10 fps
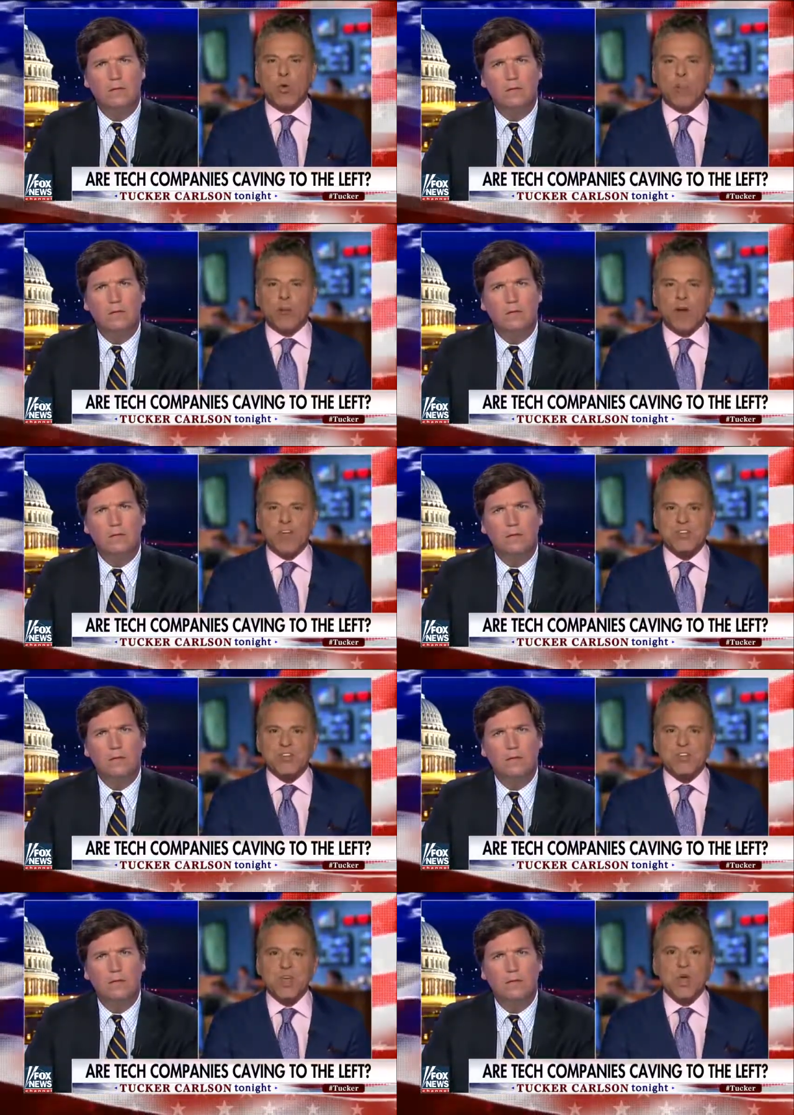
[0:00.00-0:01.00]

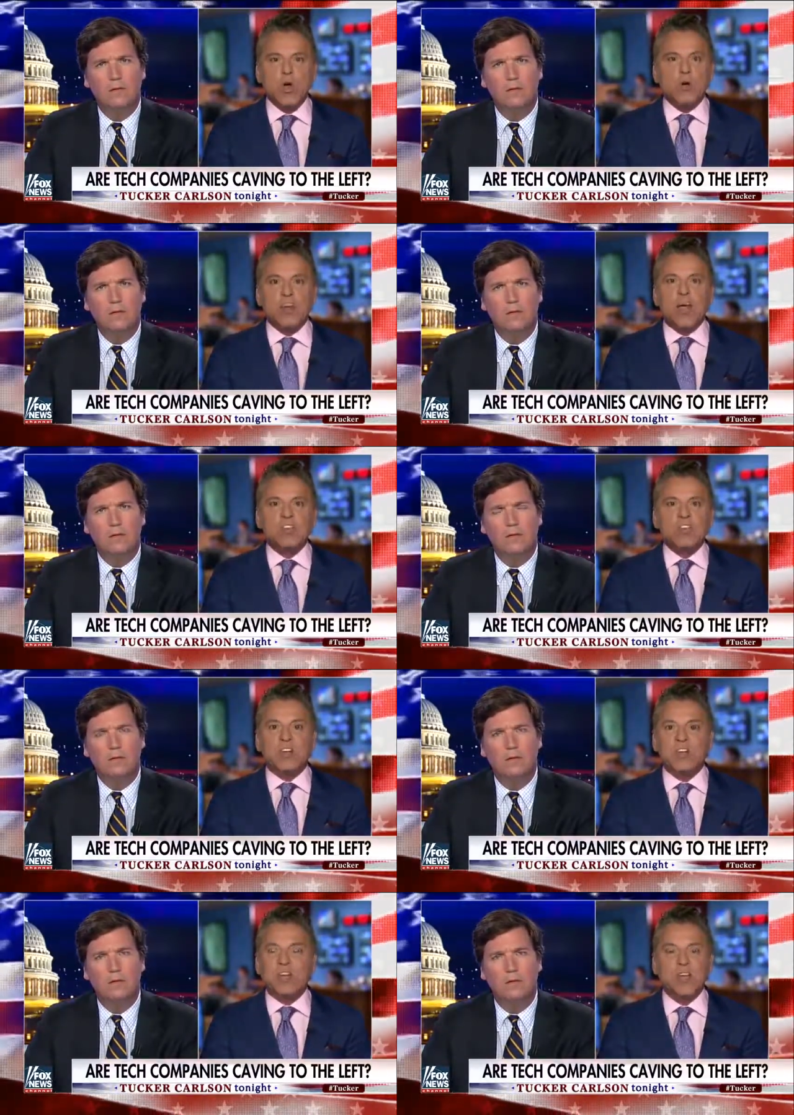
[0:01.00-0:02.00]
Speaker 1: corporations who are
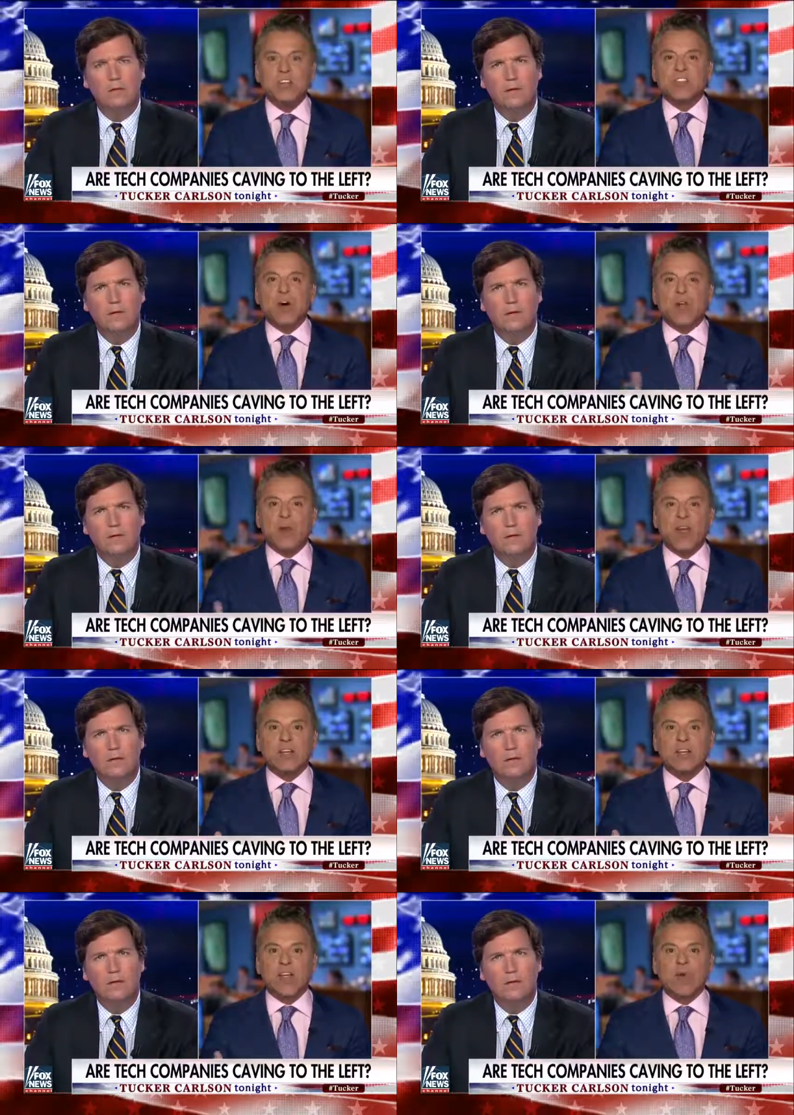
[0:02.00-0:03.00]
basically
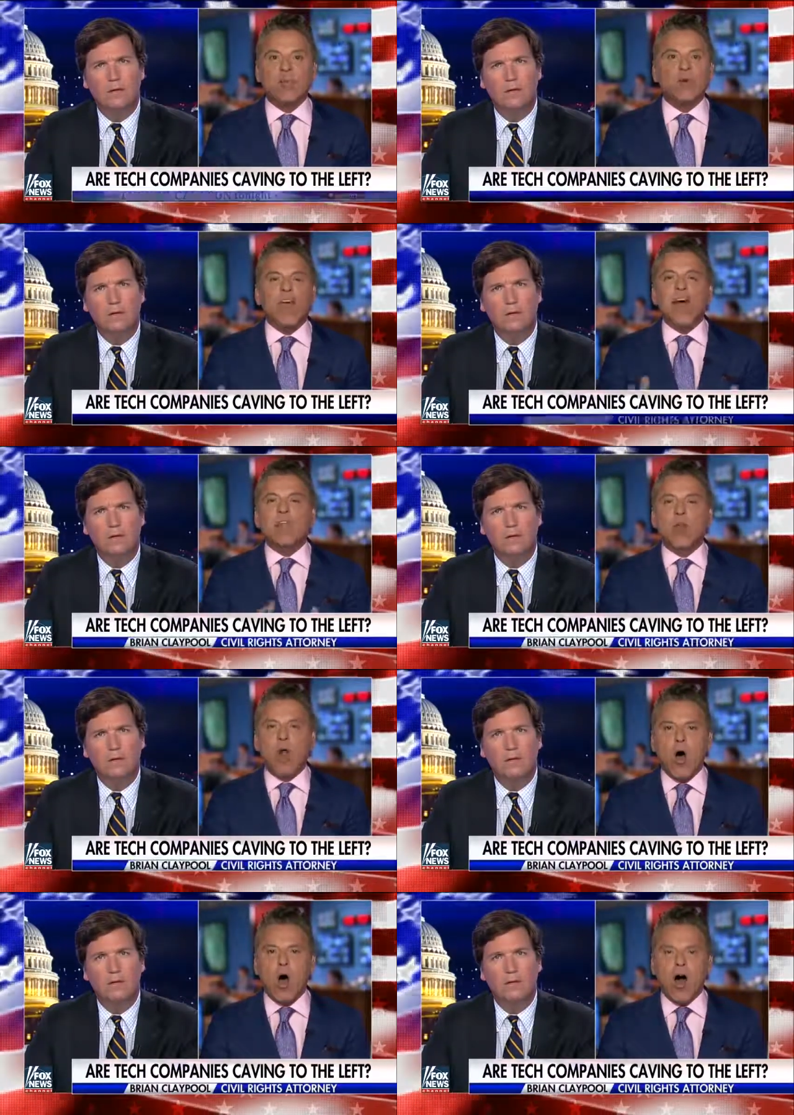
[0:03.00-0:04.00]
self-regulated. We don't have
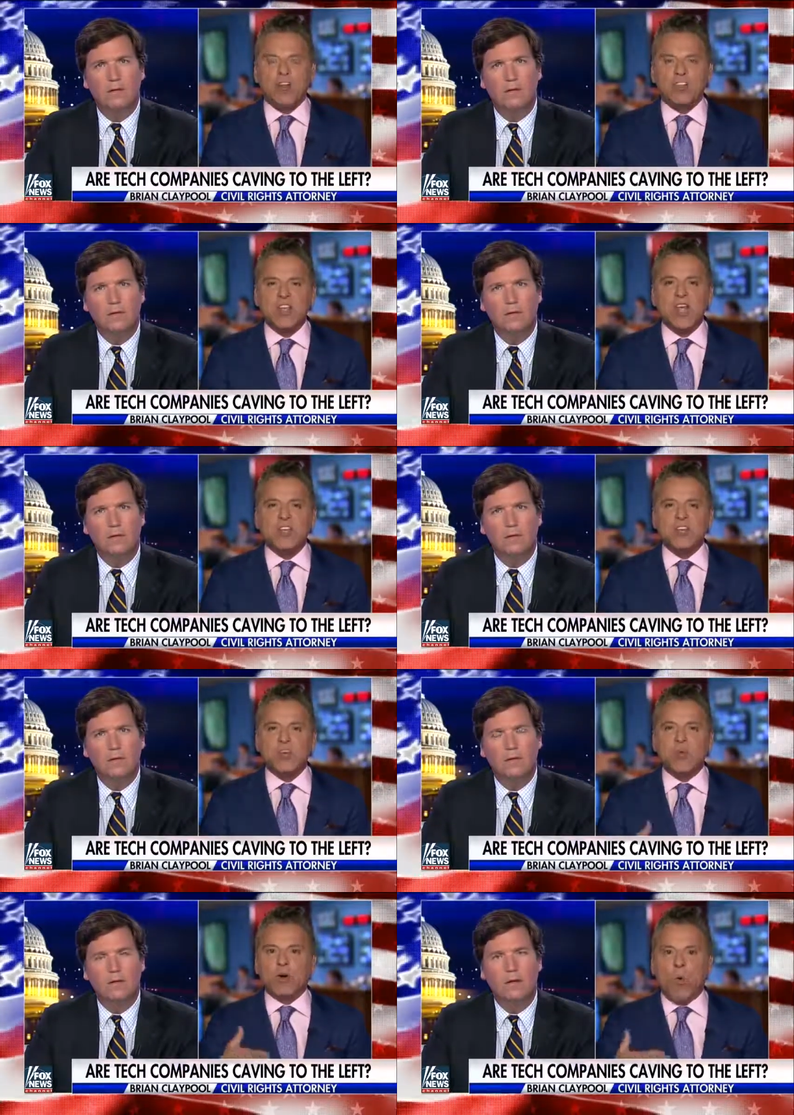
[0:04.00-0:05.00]
laws that
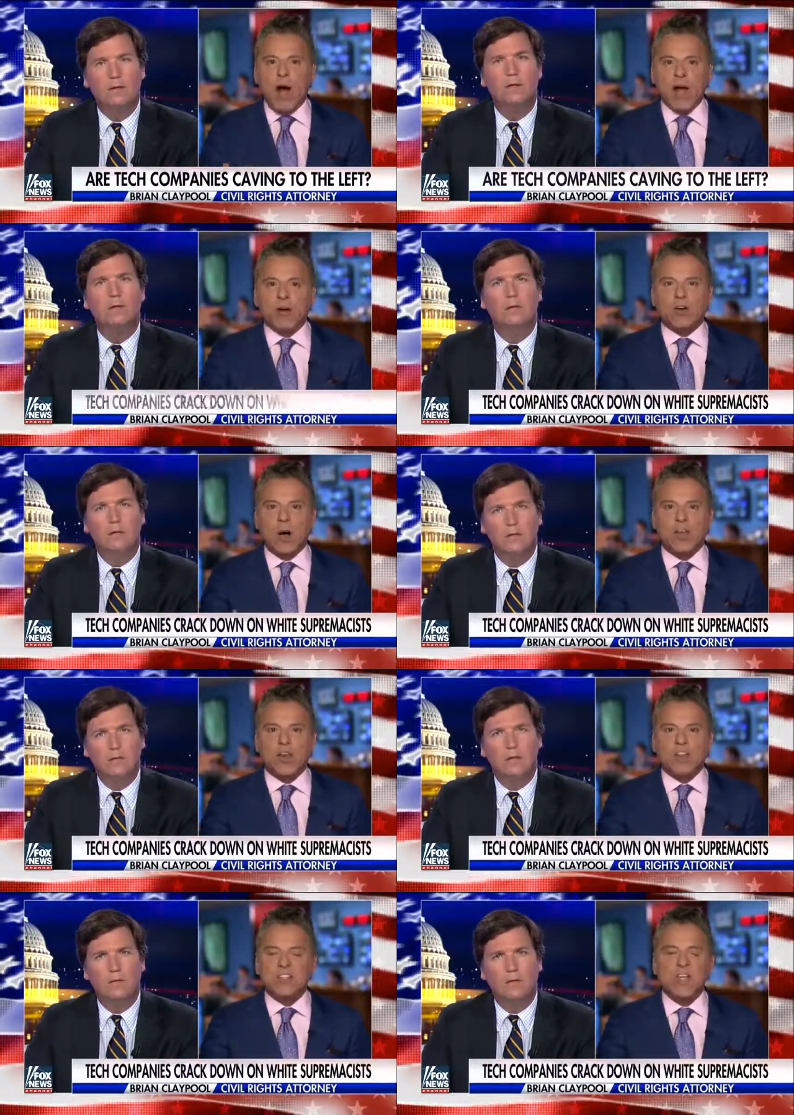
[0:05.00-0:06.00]
should require
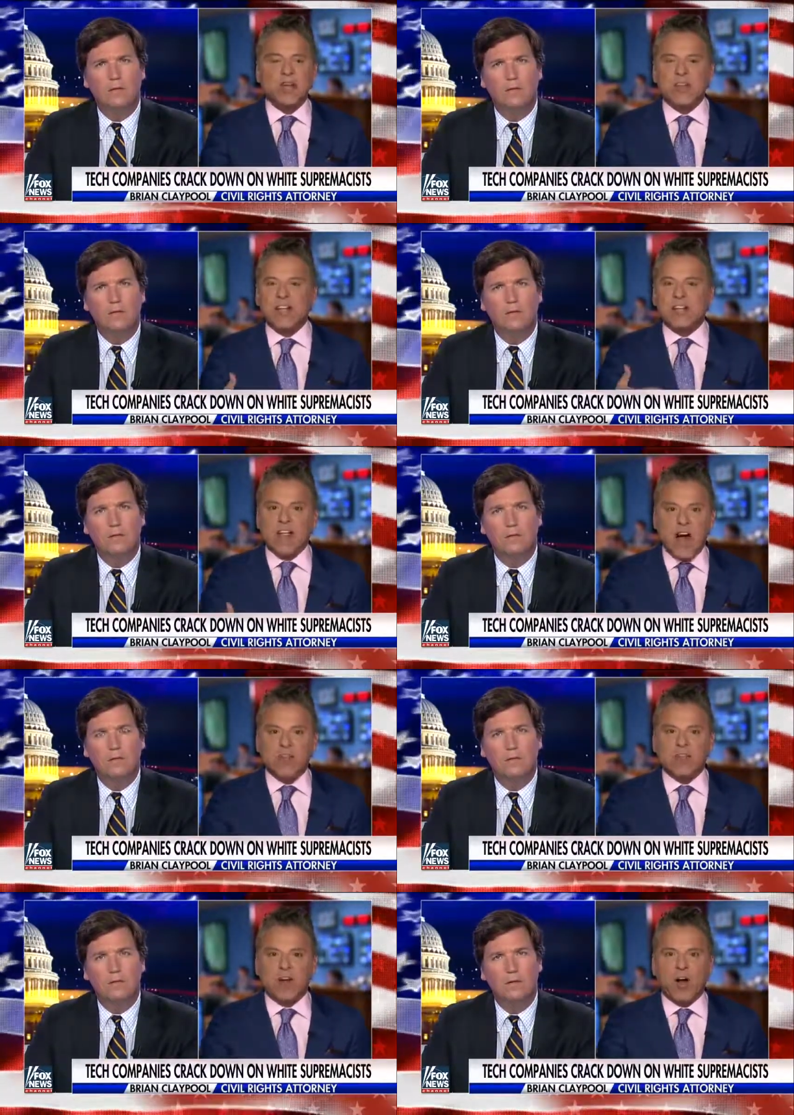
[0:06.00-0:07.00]
companies like
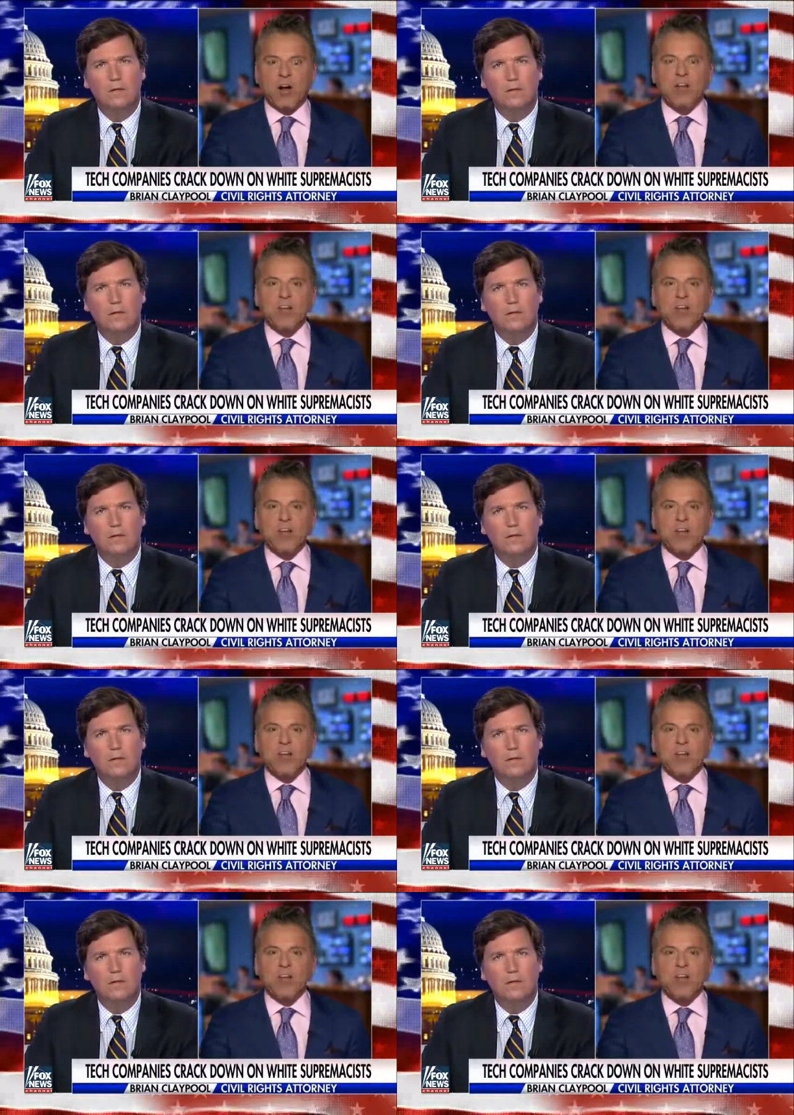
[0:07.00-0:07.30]
Cloudflare